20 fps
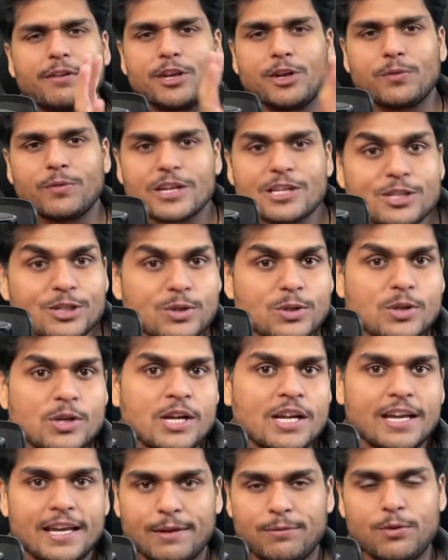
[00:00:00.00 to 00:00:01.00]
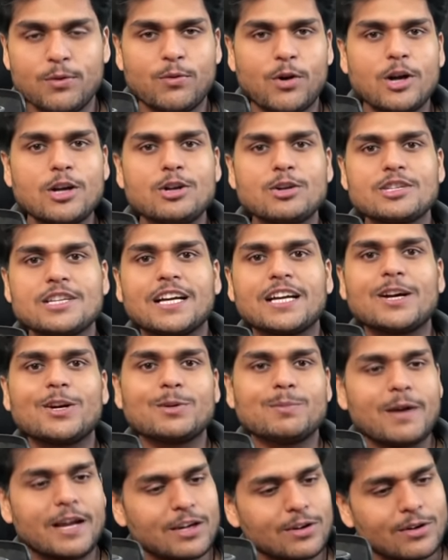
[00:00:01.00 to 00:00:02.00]
you wish to. If you want to check out
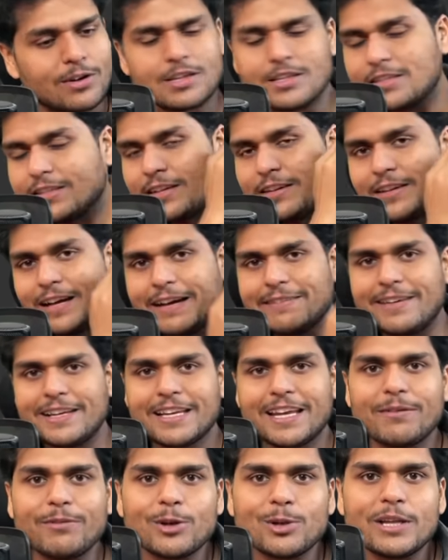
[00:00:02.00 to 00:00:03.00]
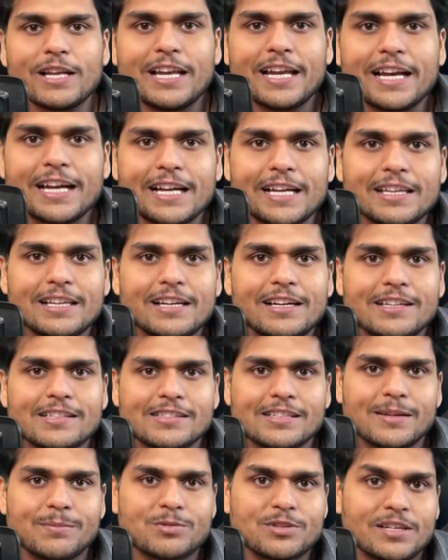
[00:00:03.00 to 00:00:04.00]
my course, I will give you the link in the
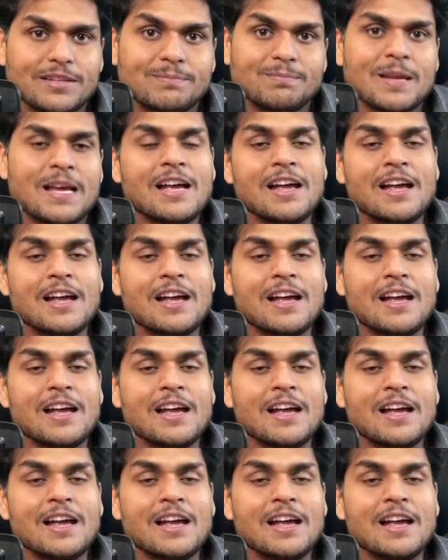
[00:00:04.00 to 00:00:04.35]
description.